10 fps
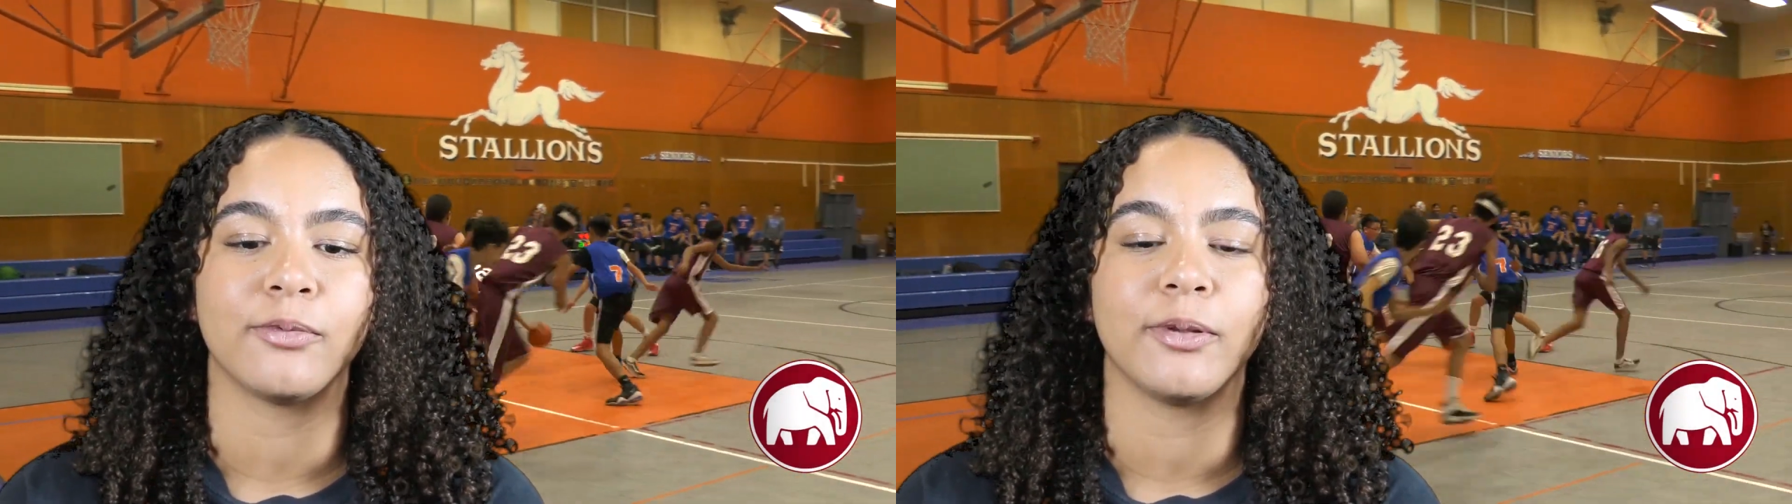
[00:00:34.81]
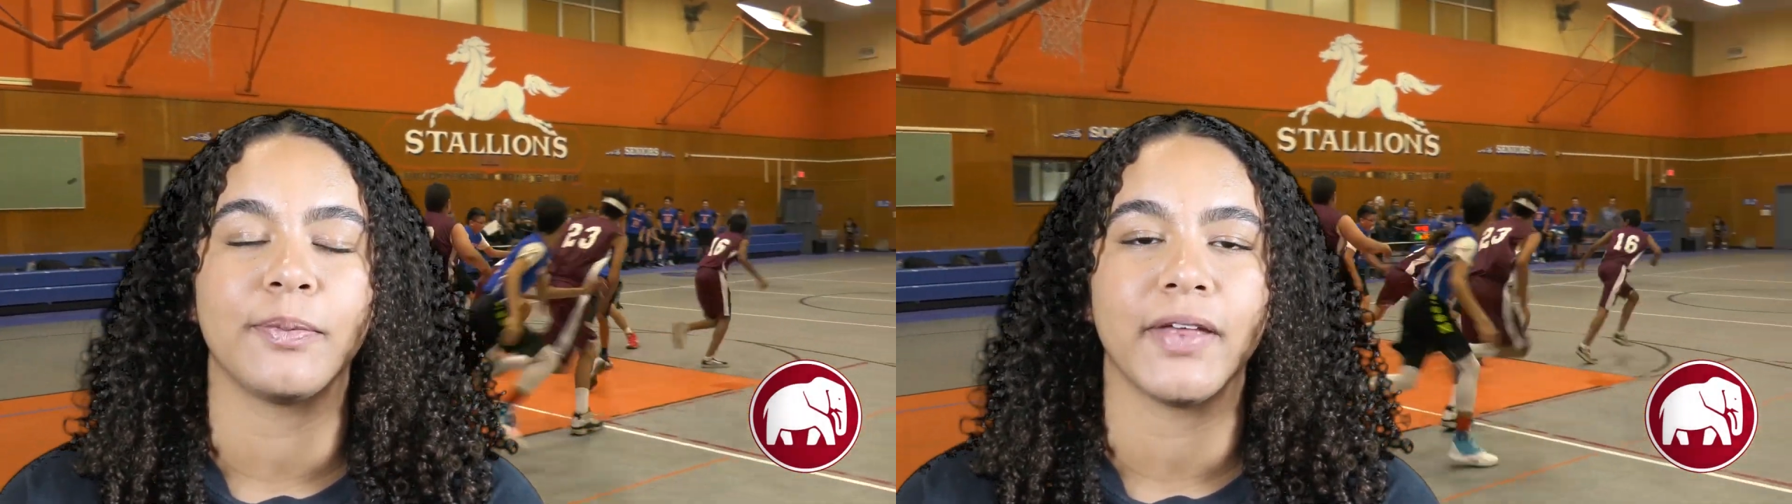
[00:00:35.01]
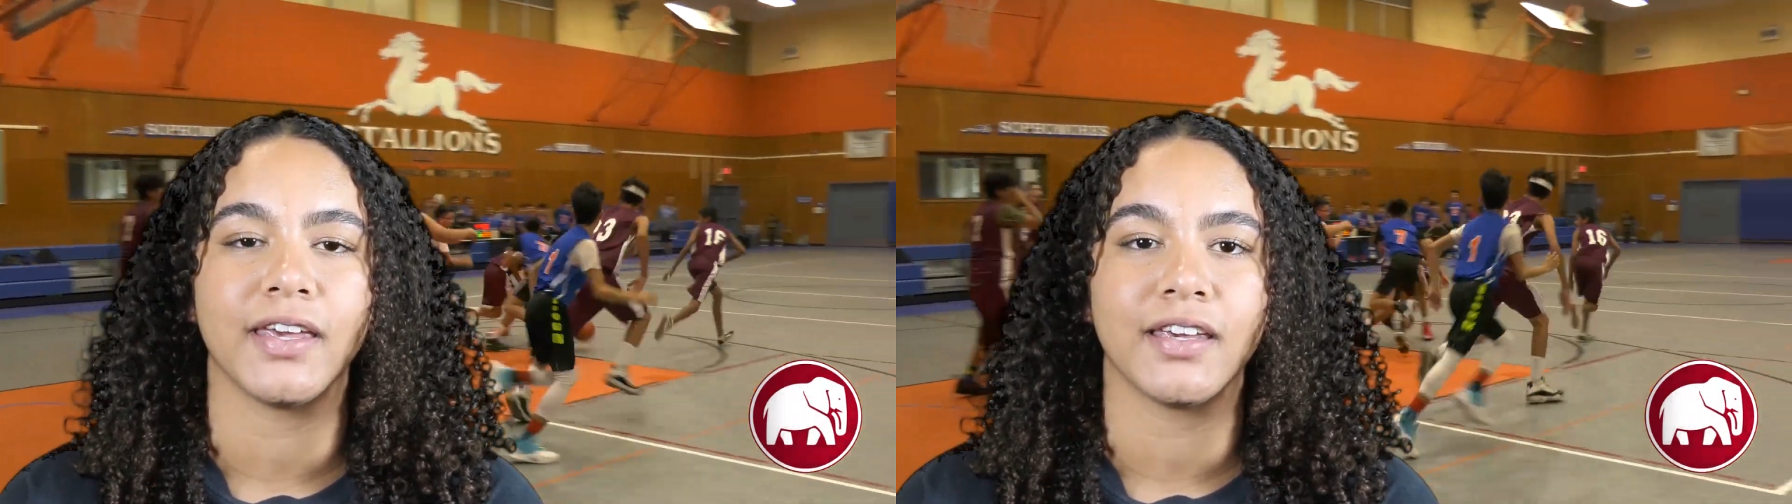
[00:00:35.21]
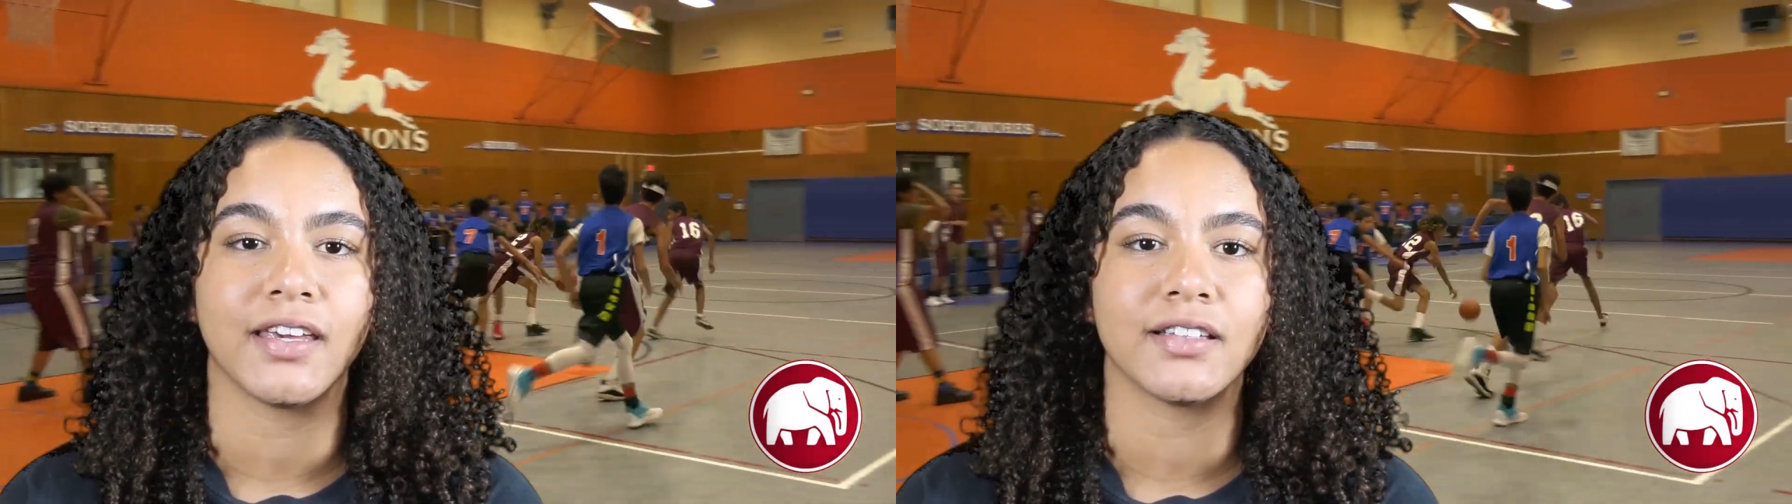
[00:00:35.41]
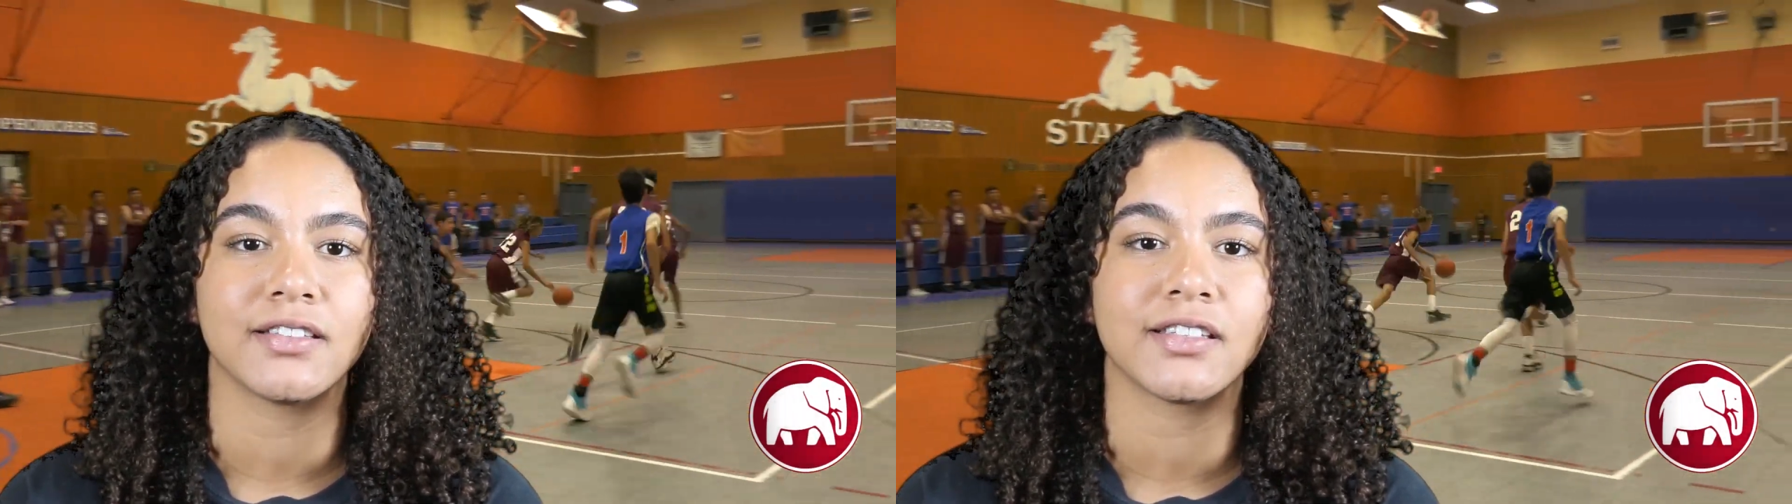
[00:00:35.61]
will be playing
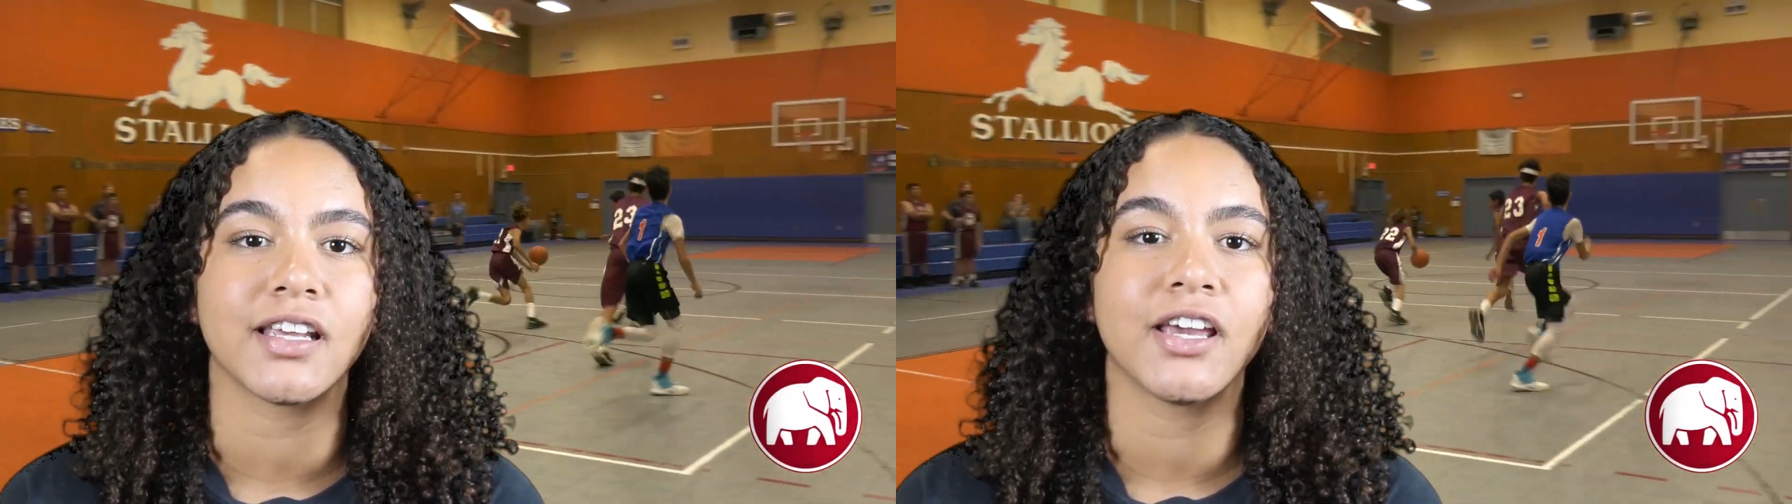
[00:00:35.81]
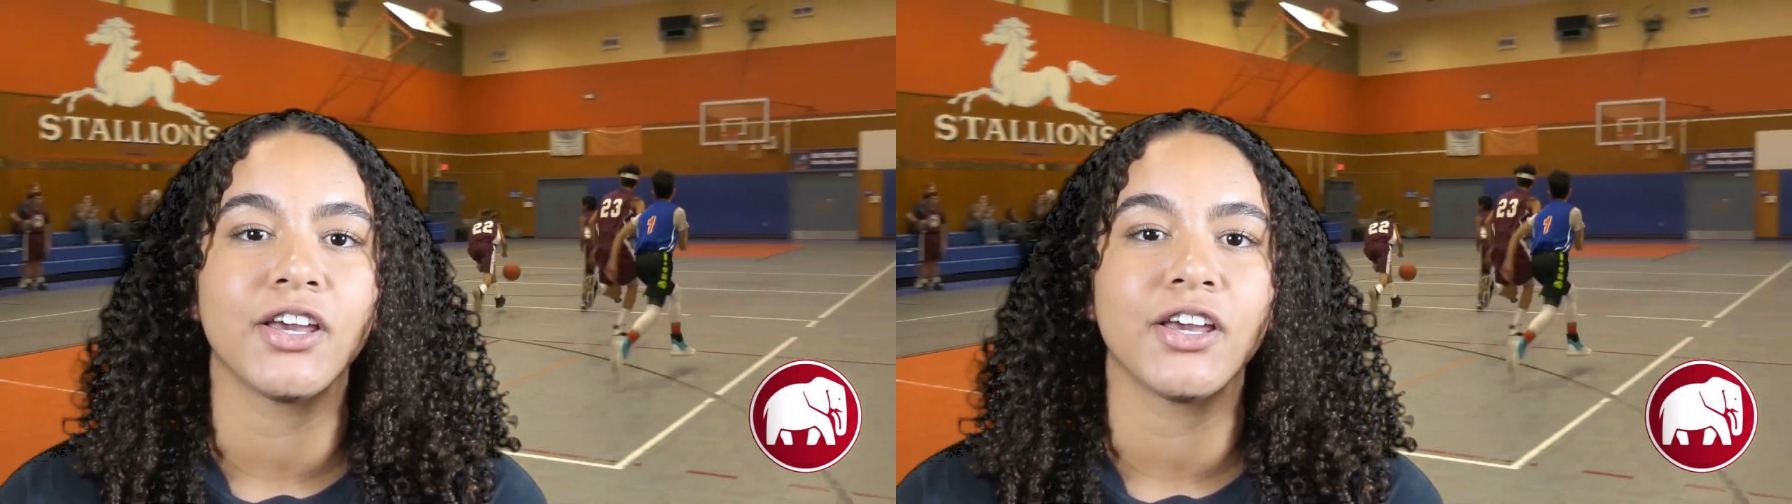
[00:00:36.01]
against